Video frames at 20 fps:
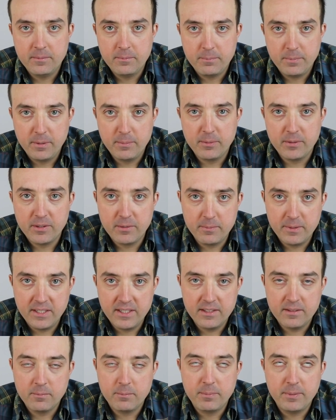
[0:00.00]
people are
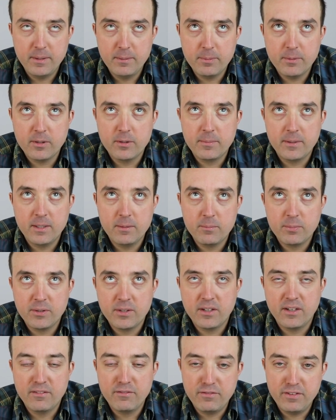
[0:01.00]
being put
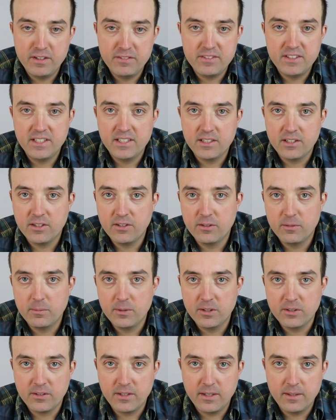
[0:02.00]
on 50 and 100
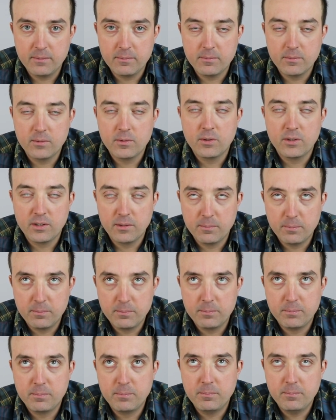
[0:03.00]
milligram, or
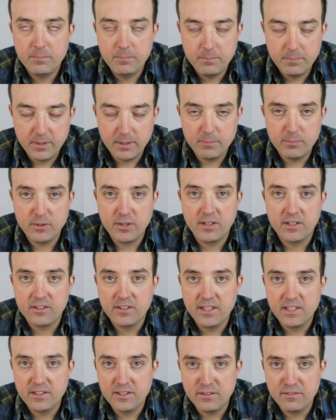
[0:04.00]
being put on
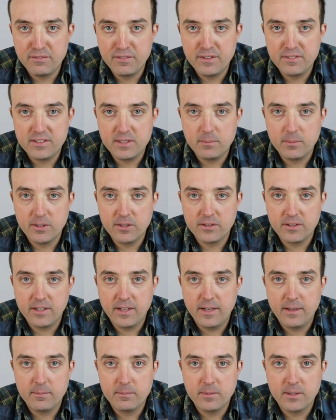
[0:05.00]
greater than 50
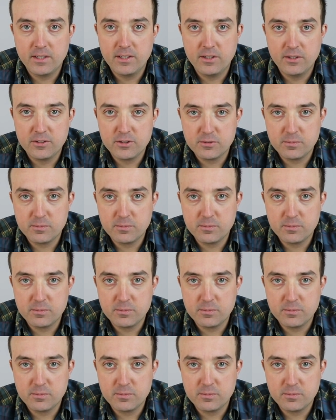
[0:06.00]
milligram a